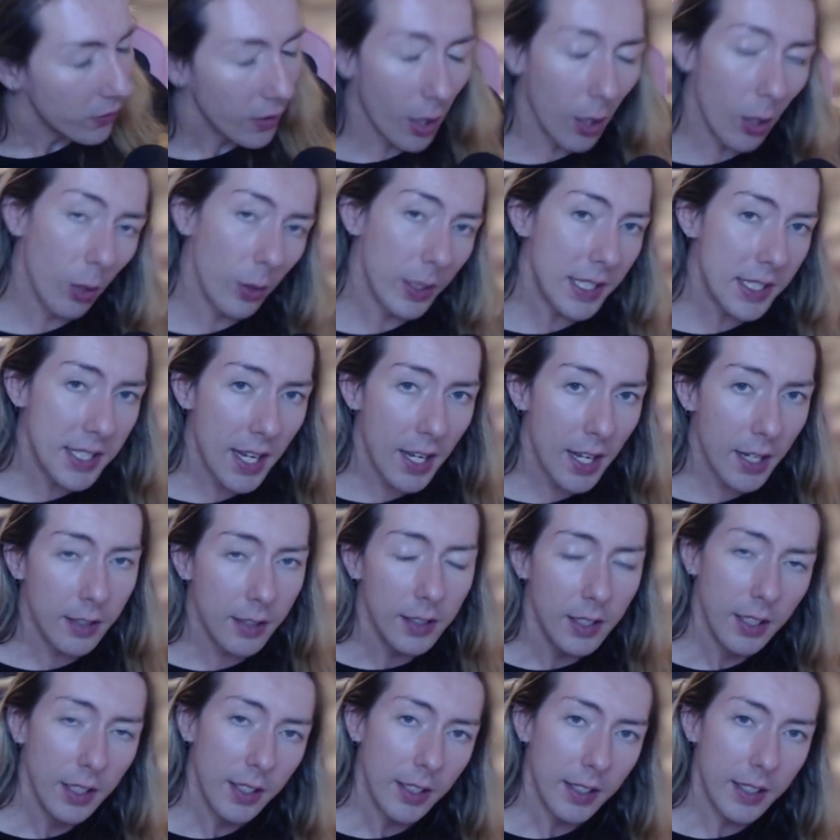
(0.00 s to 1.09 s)
Oh, he said
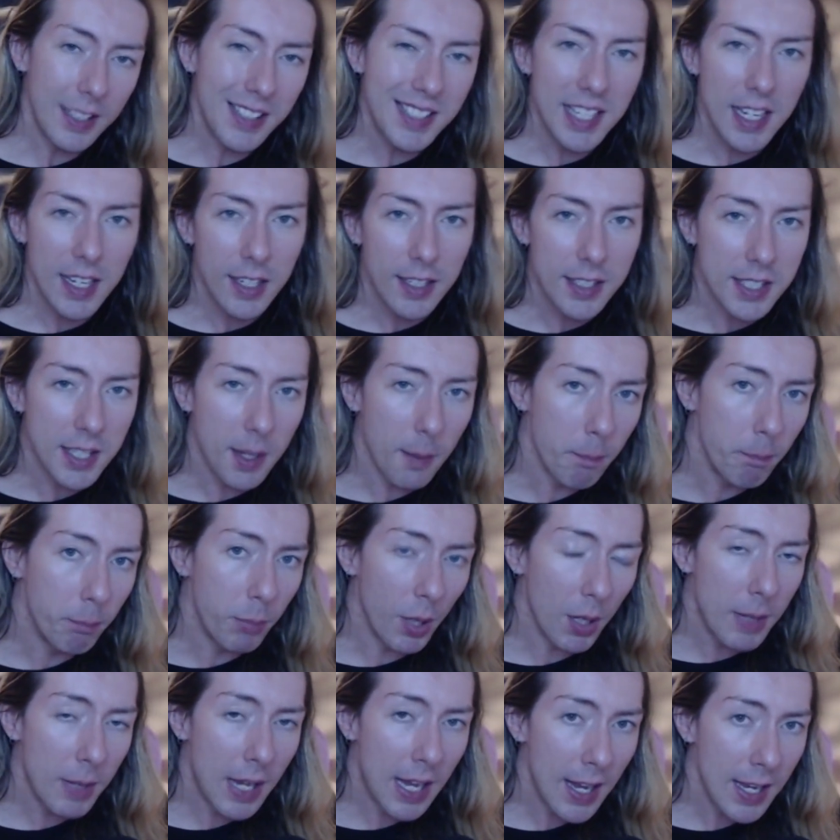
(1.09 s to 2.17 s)
he said it's a
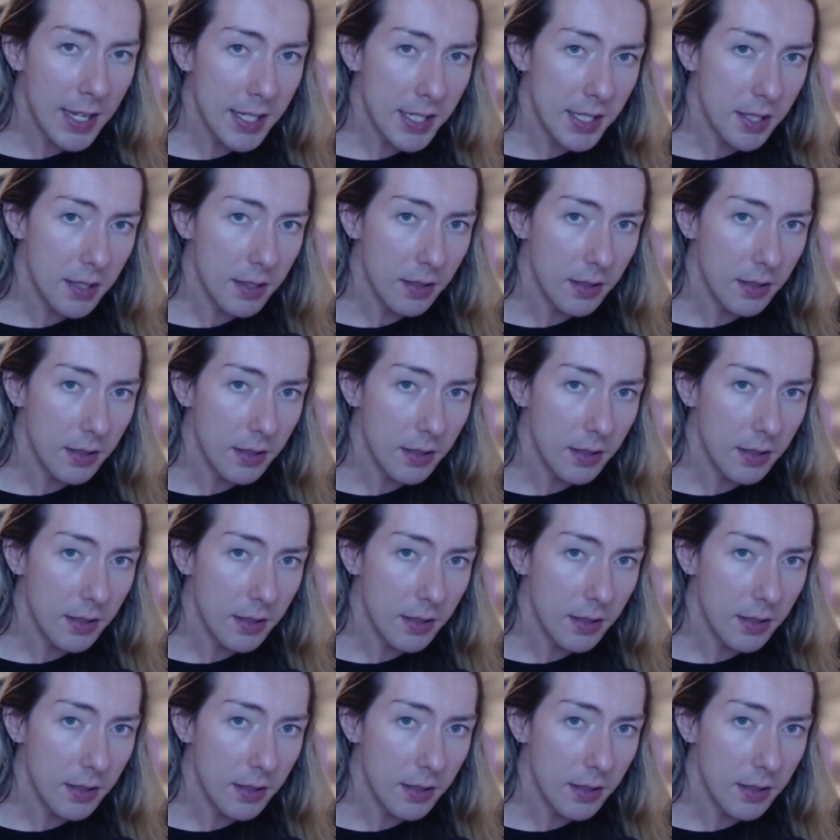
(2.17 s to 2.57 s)
bum-ass